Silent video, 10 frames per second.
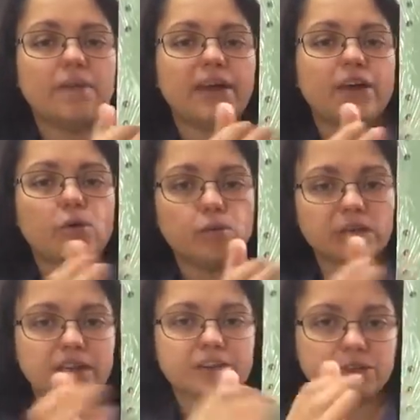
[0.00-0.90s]
They
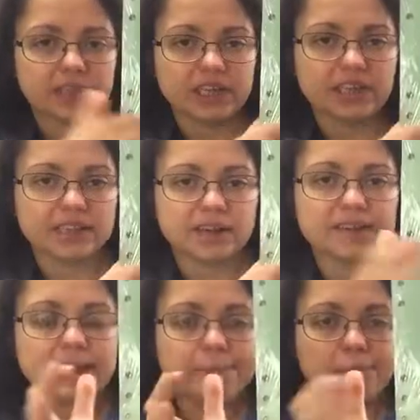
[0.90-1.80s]
also do the inserts in